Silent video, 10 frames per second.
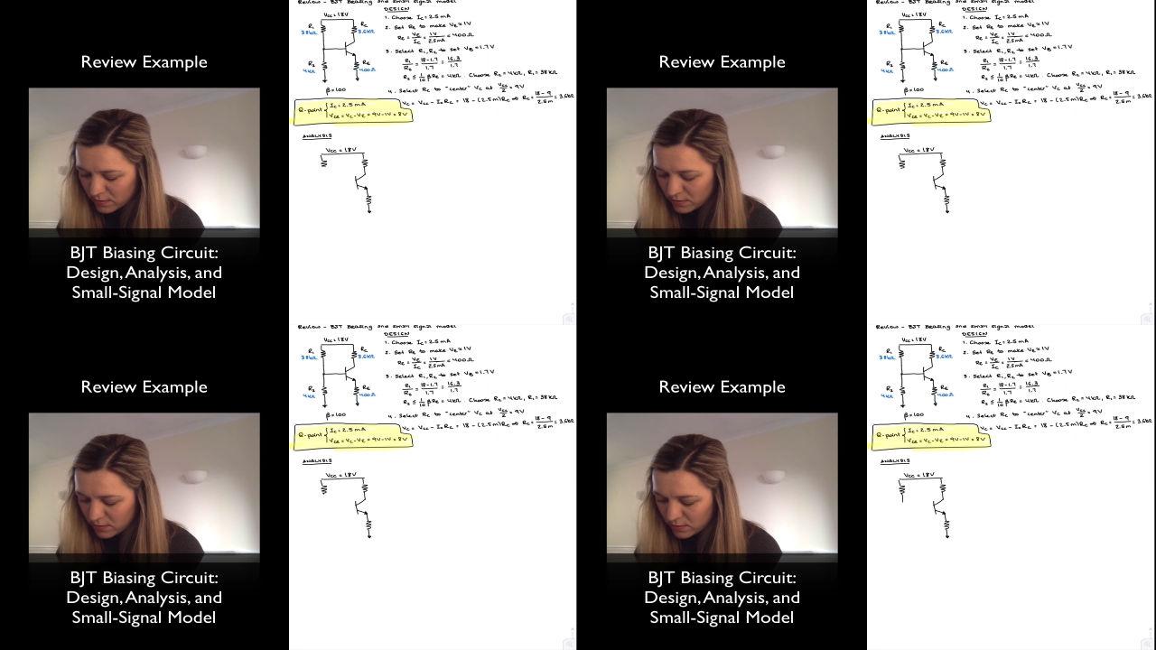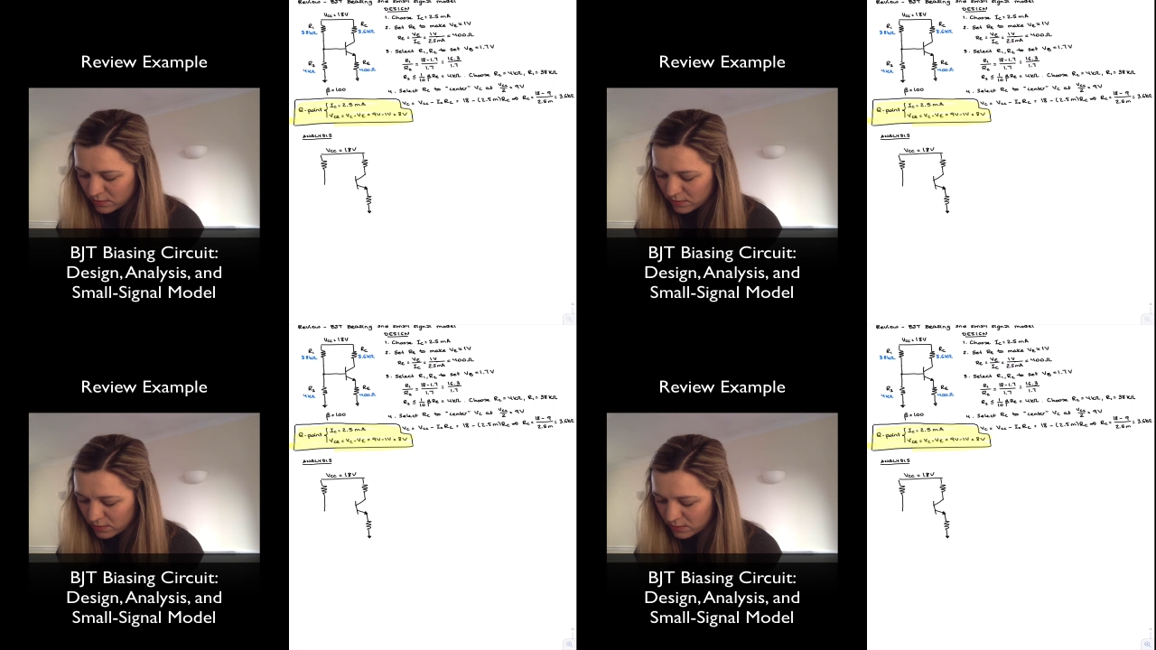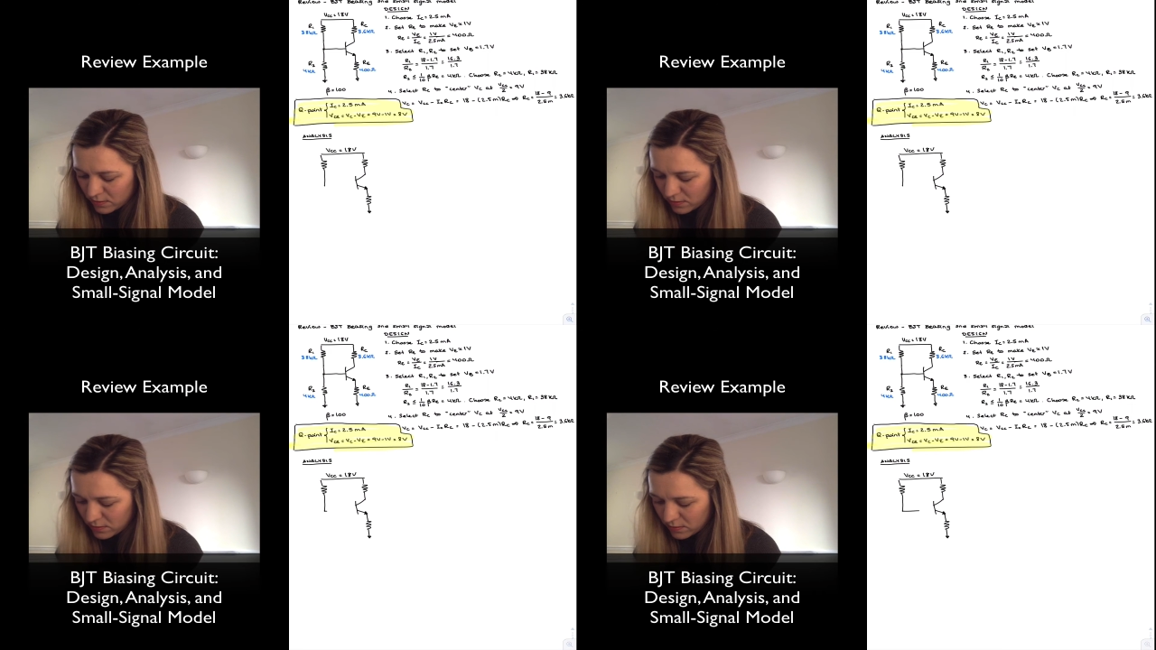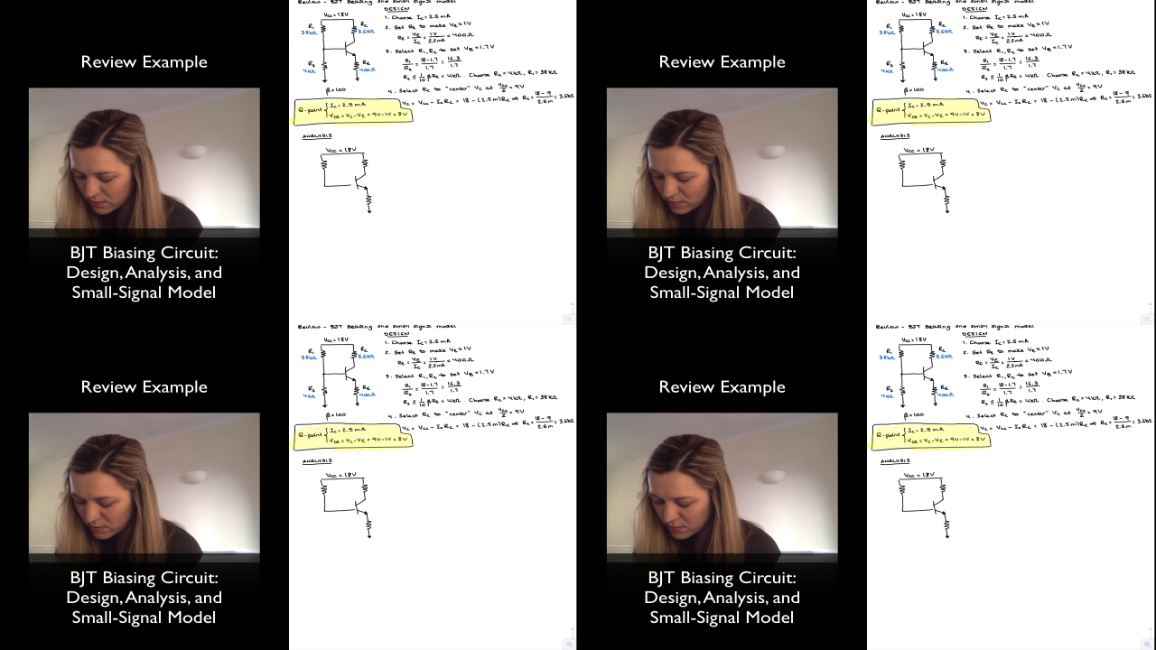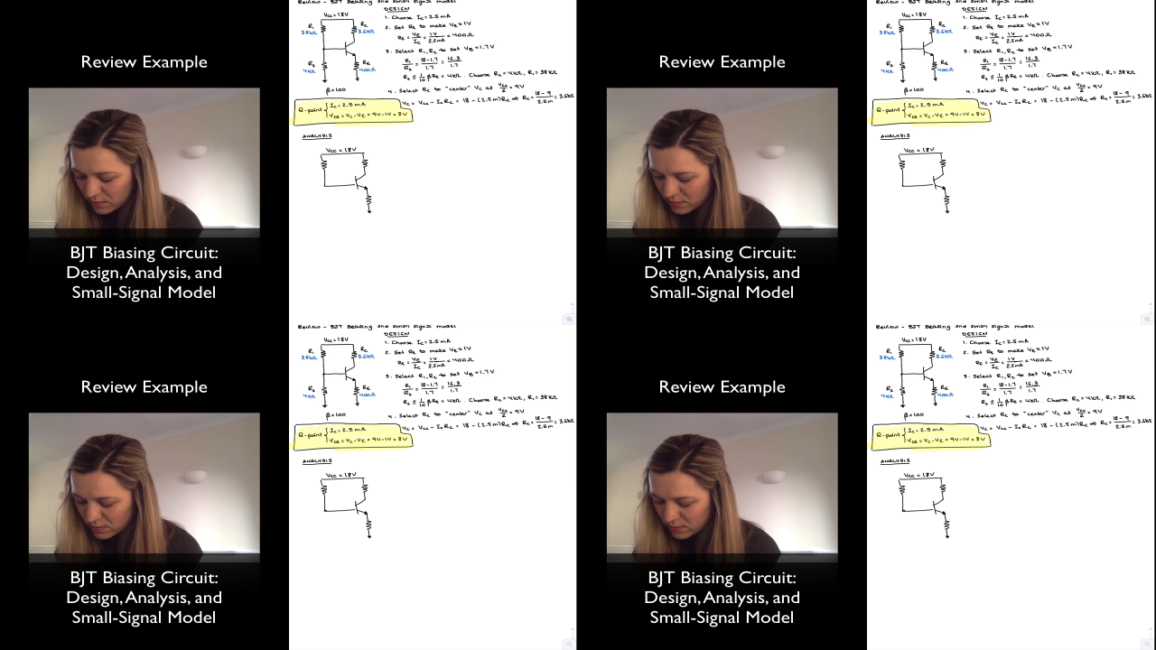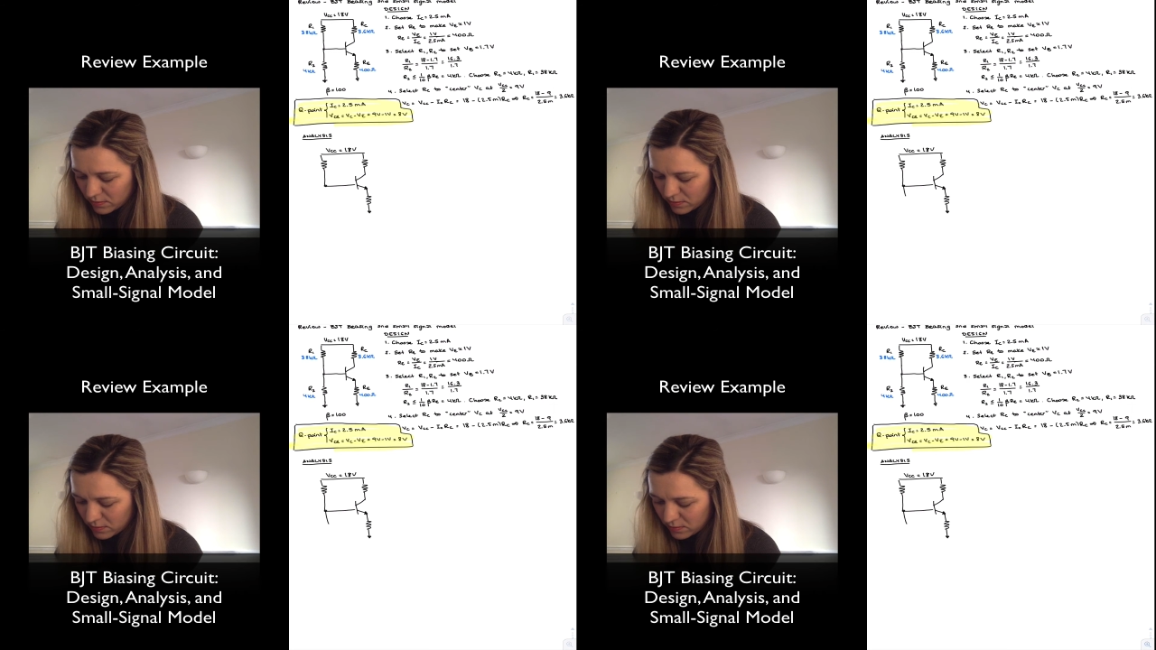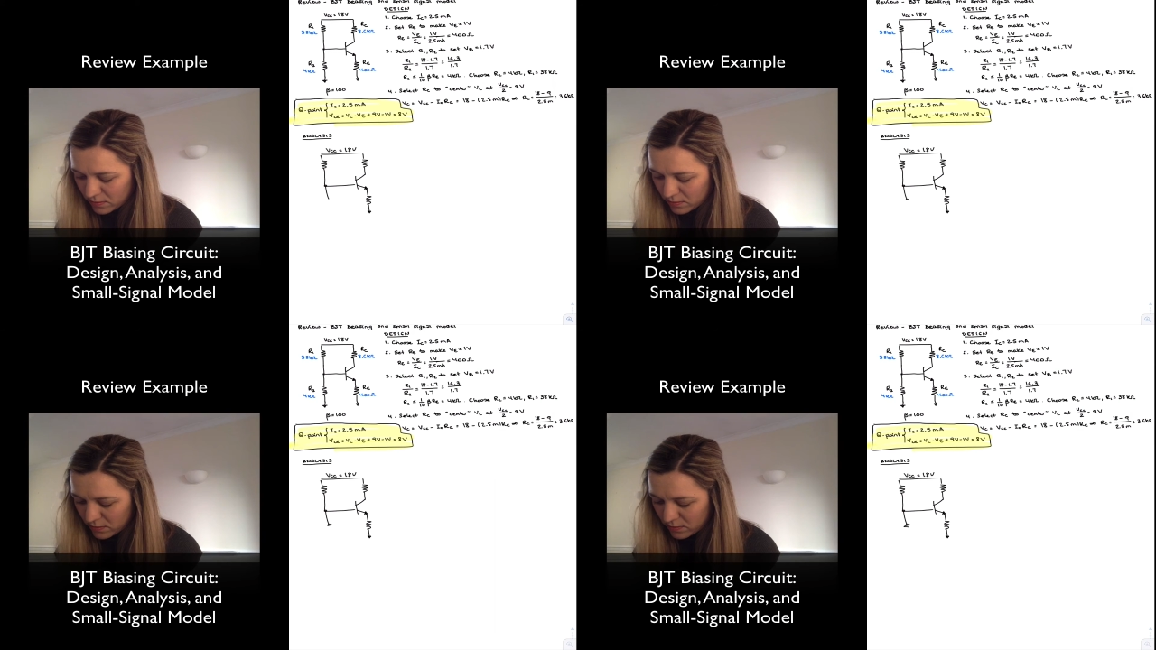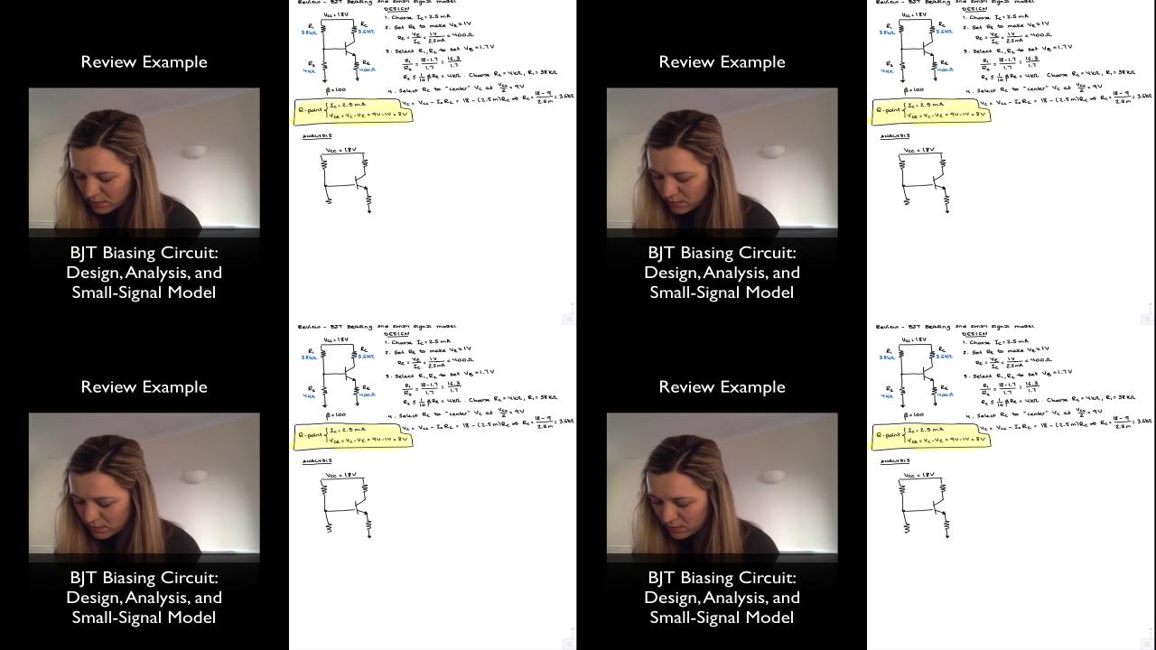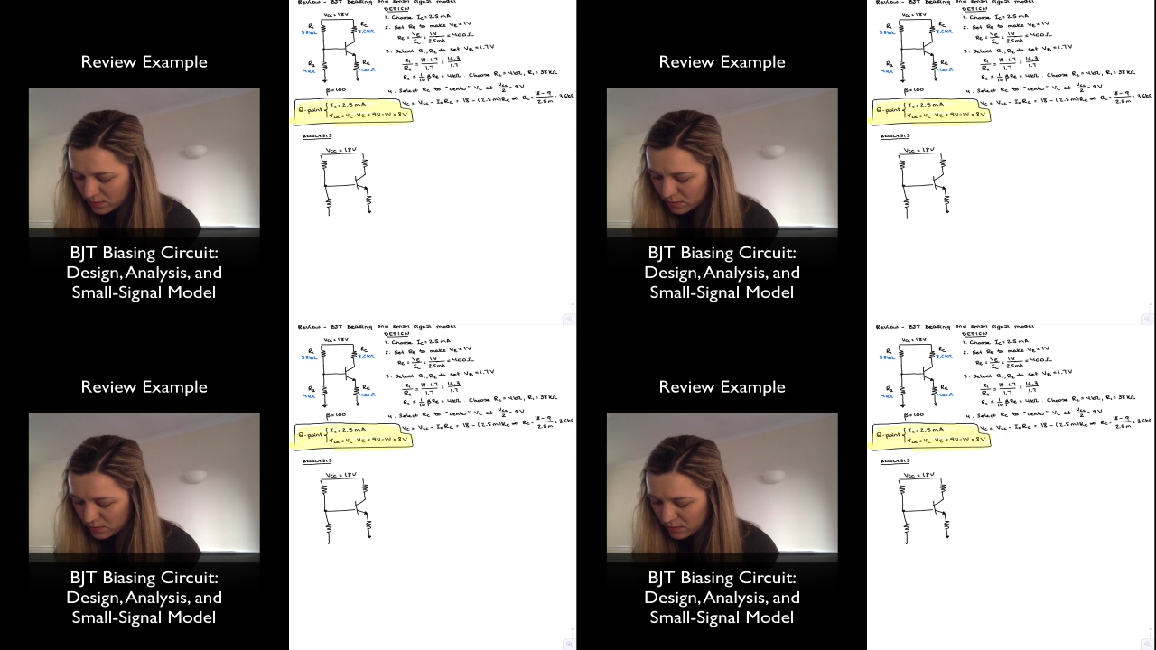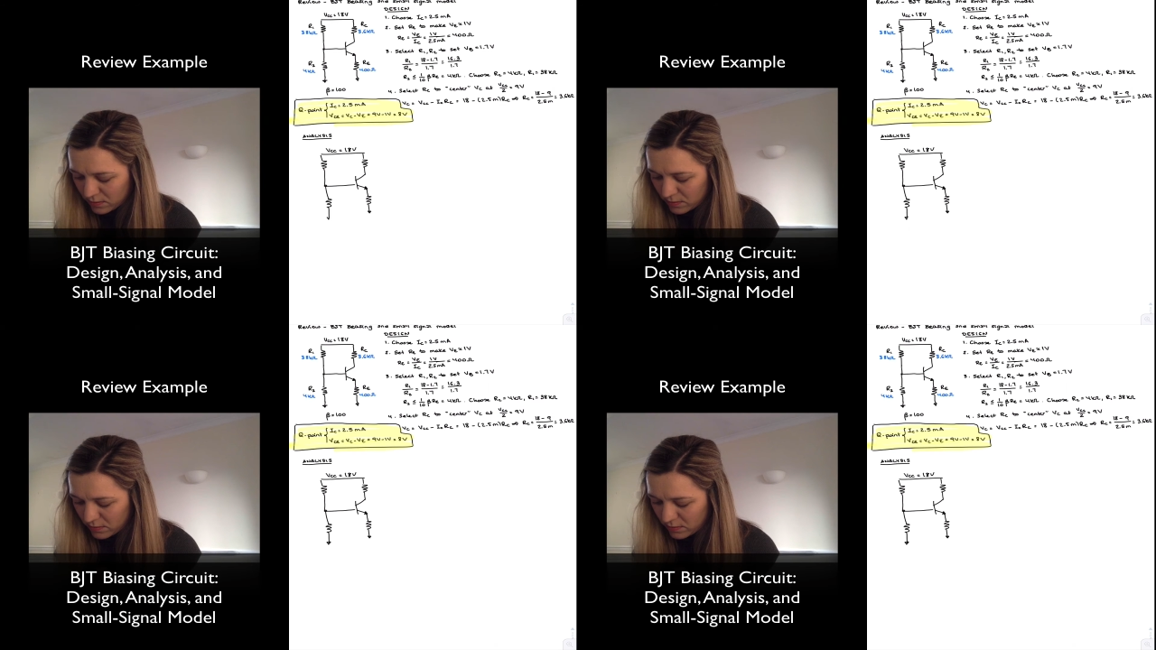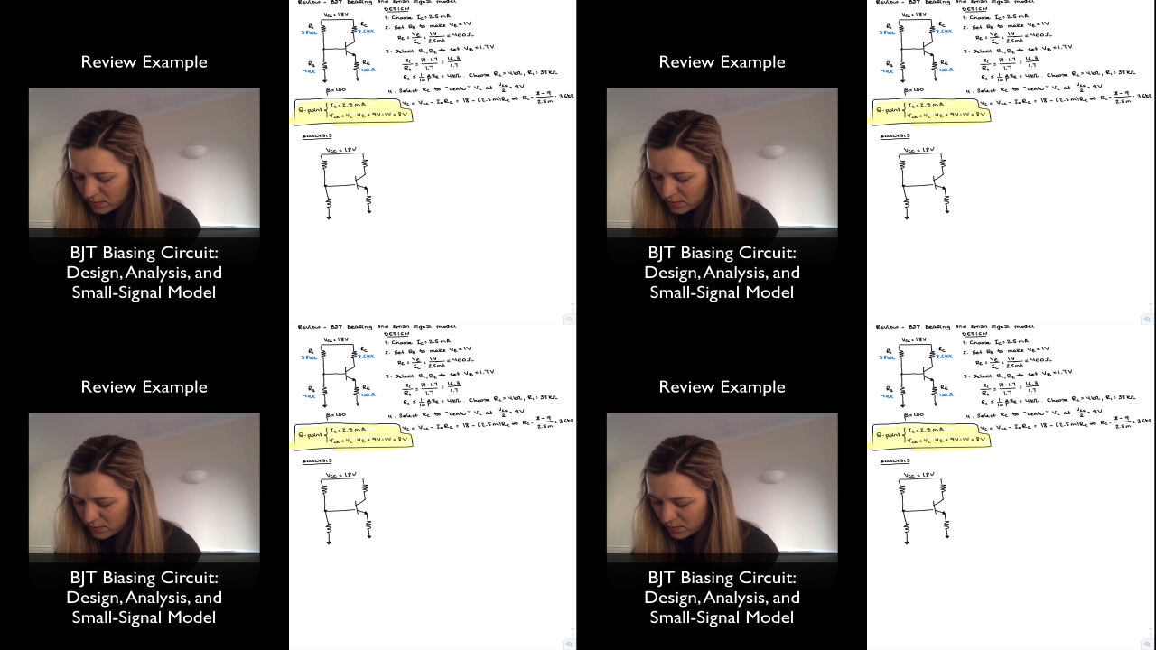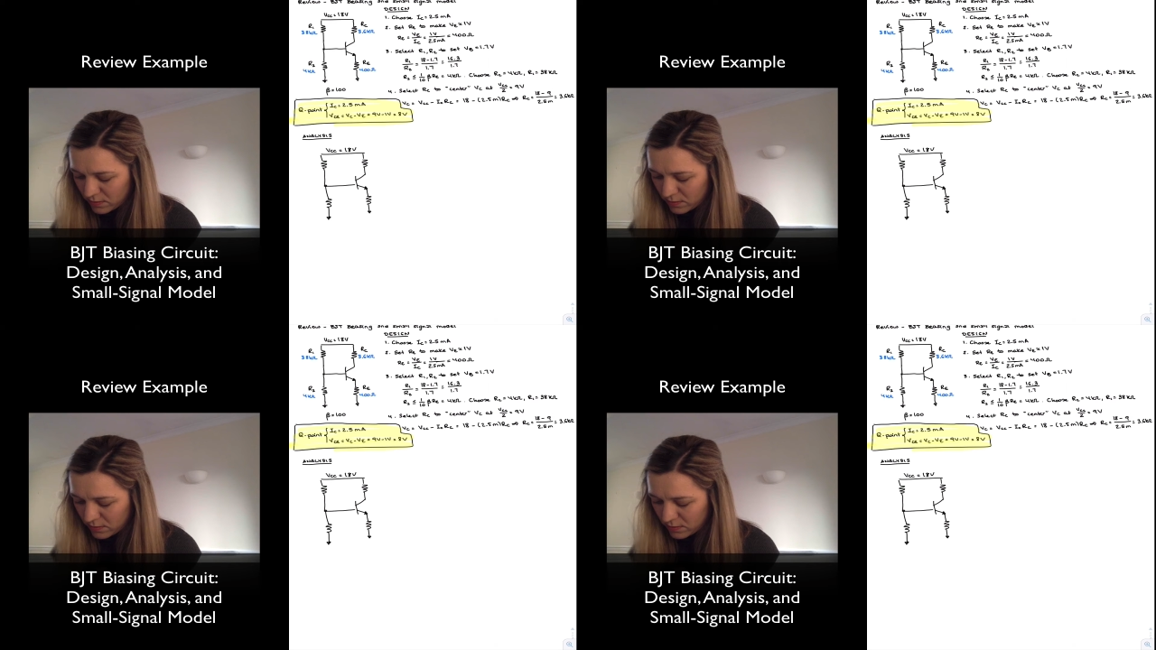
(no one is talking)